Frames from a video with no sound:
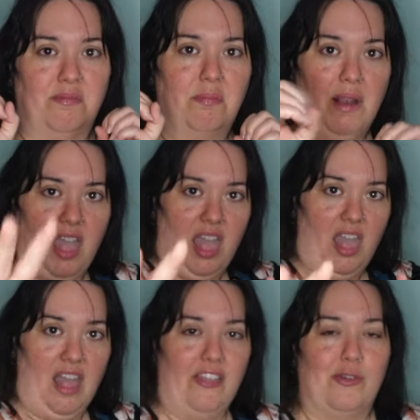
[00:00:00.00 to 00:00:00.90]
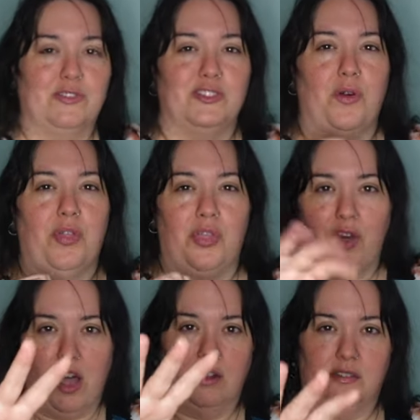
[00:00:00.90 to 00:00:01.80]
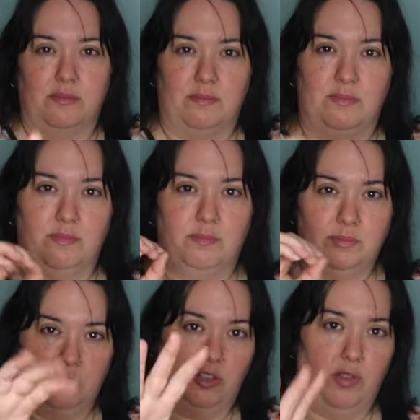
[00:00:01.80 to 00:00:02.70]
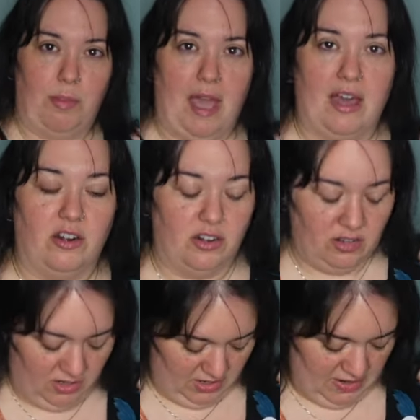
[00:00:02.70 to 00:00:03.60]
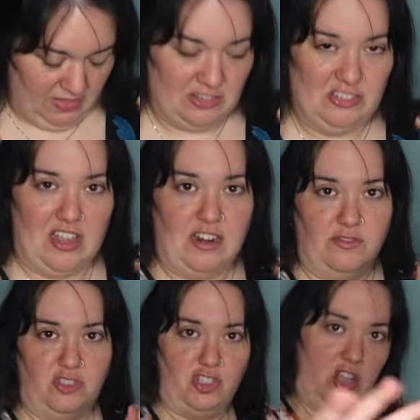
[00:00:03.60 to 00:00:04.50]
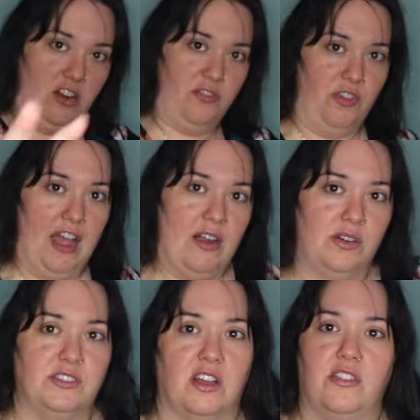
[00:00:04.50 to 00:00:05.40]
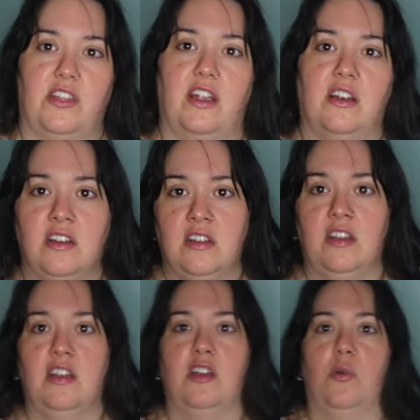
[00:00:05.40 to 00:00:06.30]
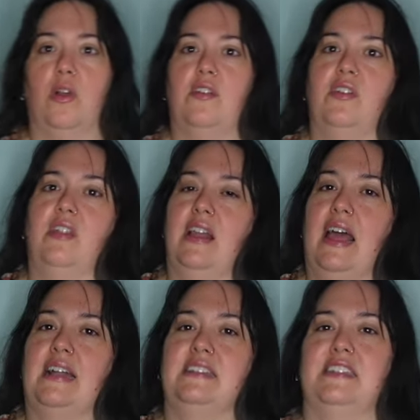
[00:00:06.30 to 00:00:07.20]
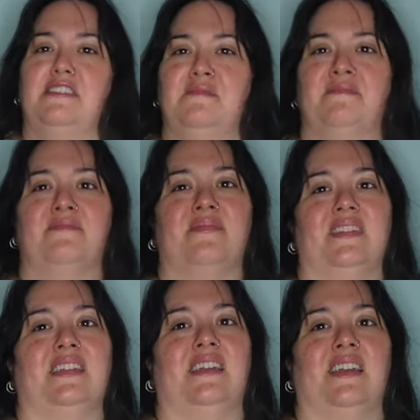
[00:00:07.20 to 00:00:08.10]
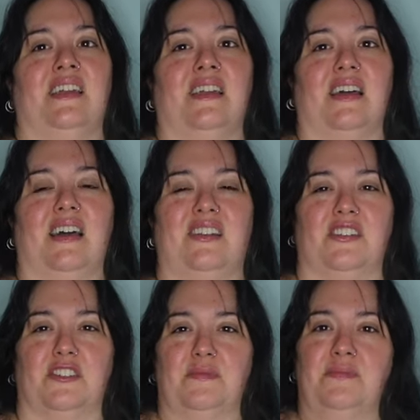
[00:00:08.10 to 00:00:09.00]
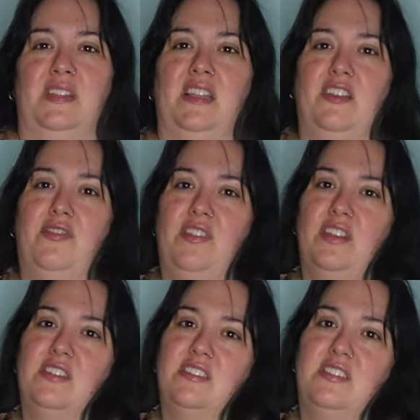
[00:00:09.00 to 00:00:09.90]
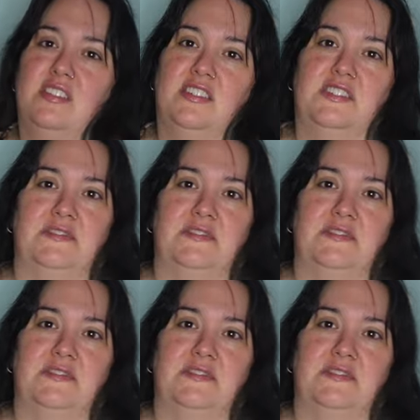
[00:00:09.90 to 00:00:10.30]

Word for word: bleh and there was no thought to the pattern they just kind of chucked flowers on there wherever they landed I don't know it feels